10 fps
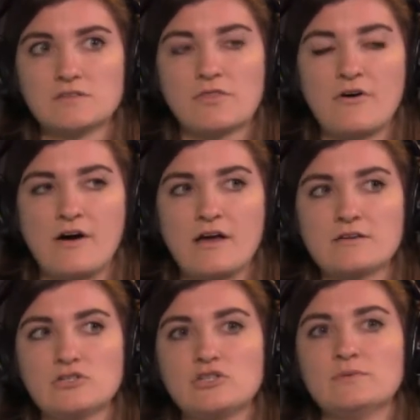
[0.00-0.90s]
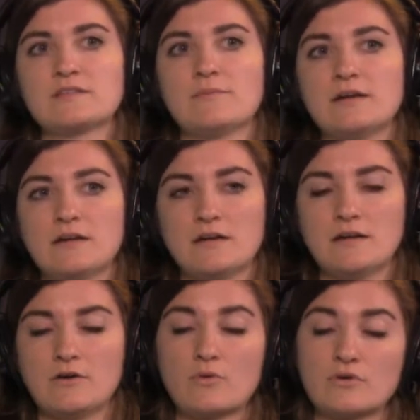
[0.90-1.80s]
thought she was coming
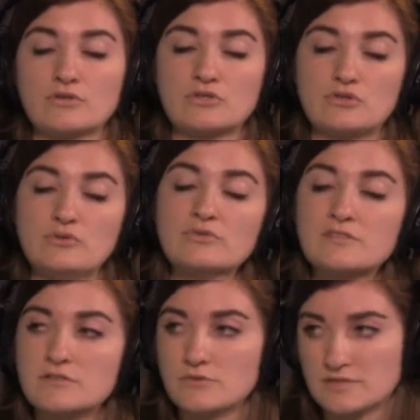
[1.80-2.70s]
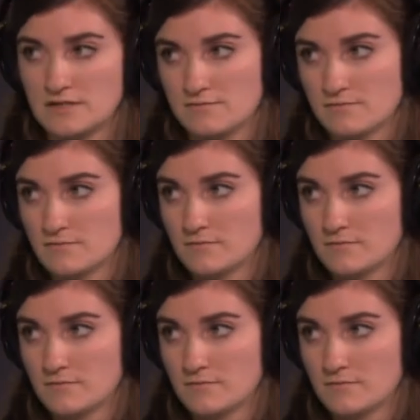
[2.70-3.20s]
in order to seduce him.